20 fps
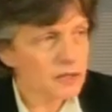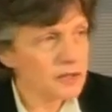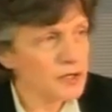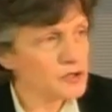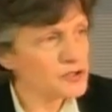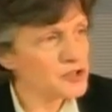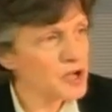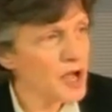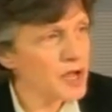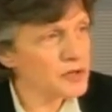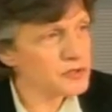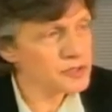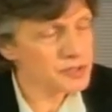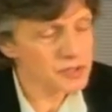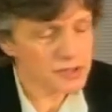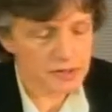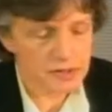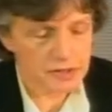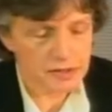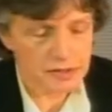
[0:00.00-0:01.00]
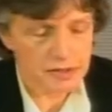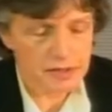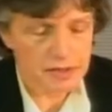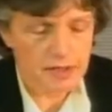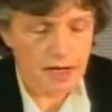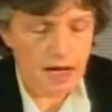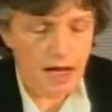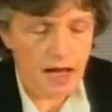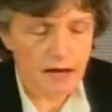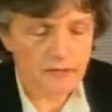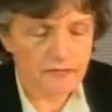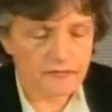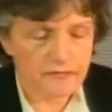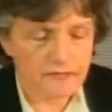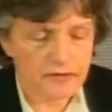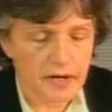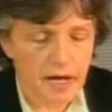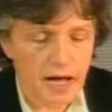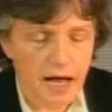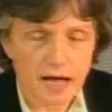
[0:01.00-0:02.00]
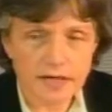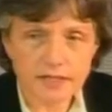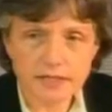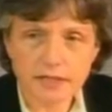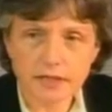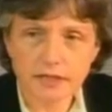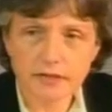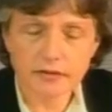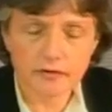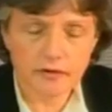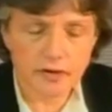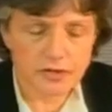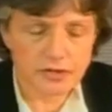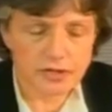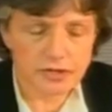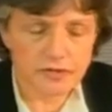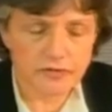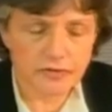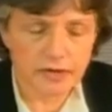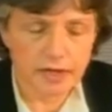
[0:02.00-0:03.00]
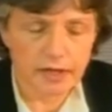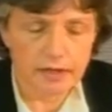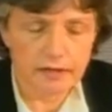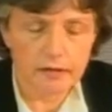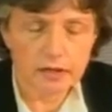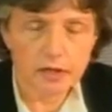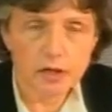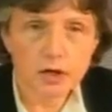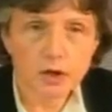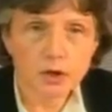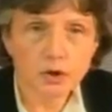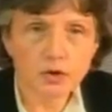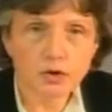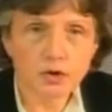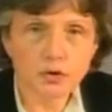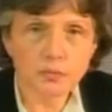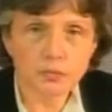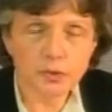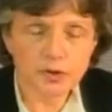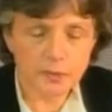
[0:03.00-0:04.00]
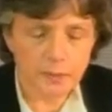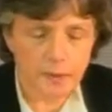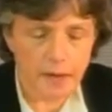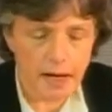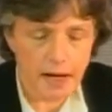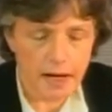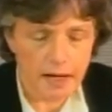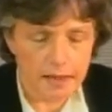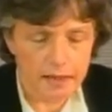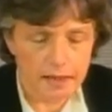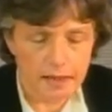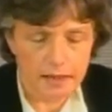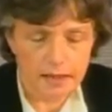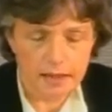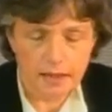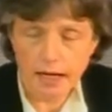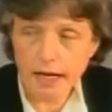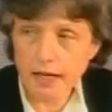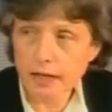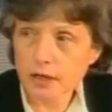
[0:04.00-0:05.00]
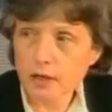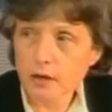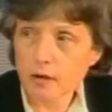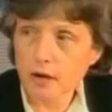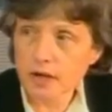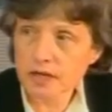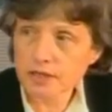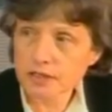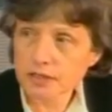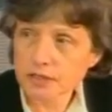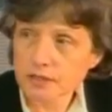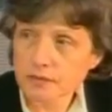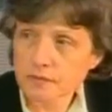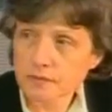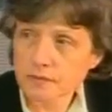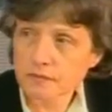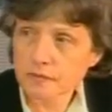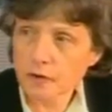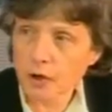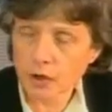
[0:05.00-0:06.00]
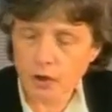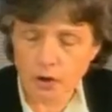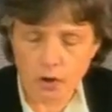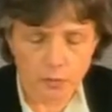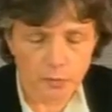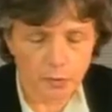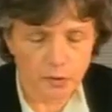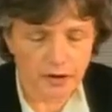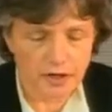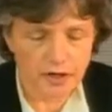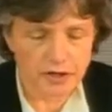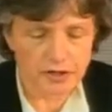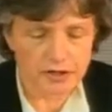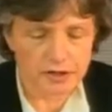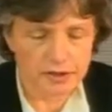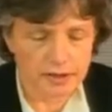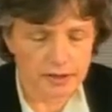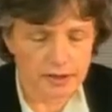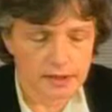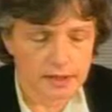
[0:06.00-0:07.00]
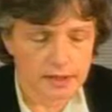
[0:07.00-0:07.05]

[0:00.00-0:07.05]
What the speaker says: The judges have asked the registry to prepare a request for cooperation